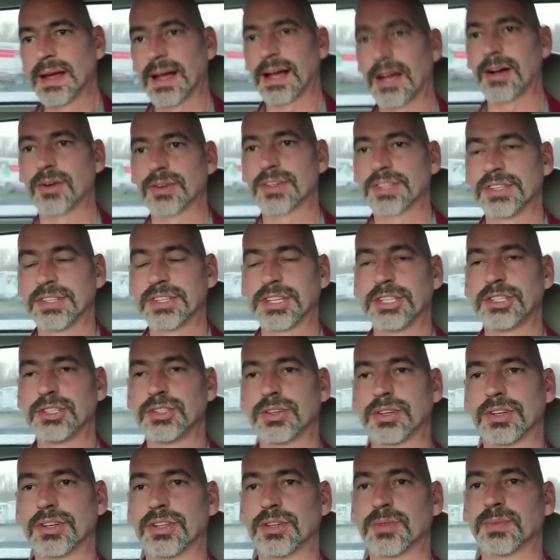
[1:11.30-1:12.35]
I'll continue
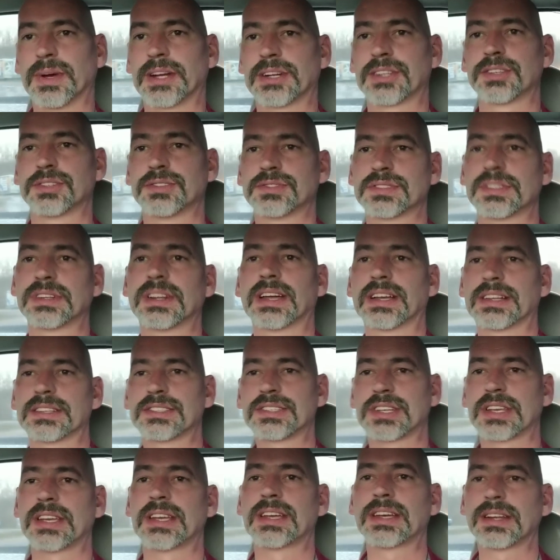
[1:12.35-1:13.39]
to do my Tuesday night
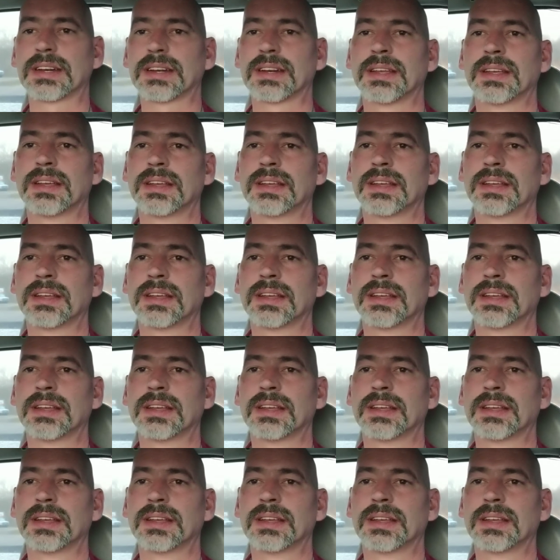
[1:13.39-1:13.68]
chat,